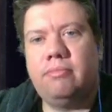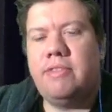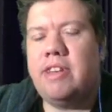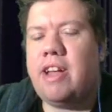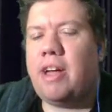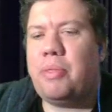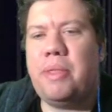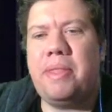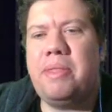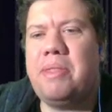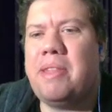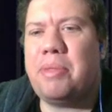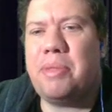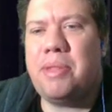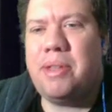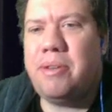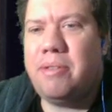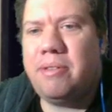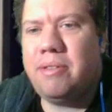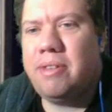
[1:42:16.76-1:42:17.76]

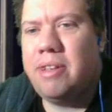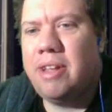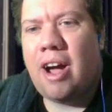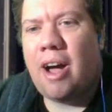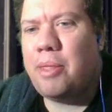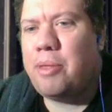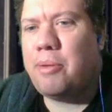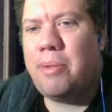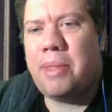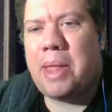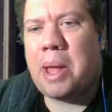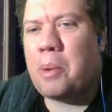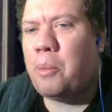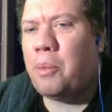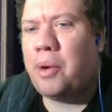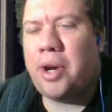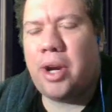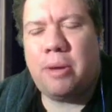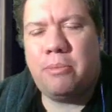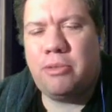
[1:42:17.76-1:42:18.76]
Nothing other than that
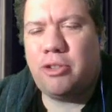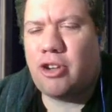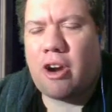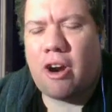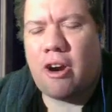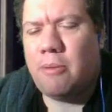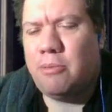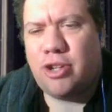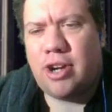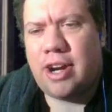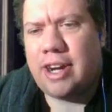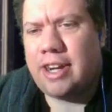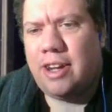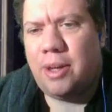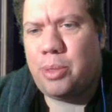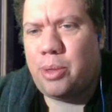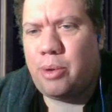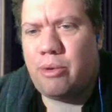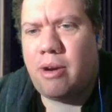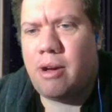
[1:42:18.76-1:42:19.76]
one arm drag,
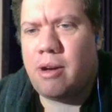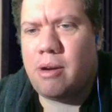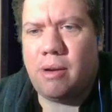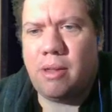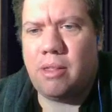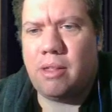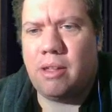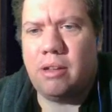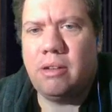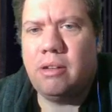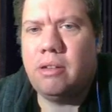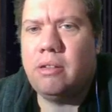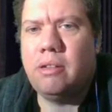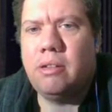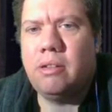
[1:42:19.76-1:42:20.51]
nothing wrong with it.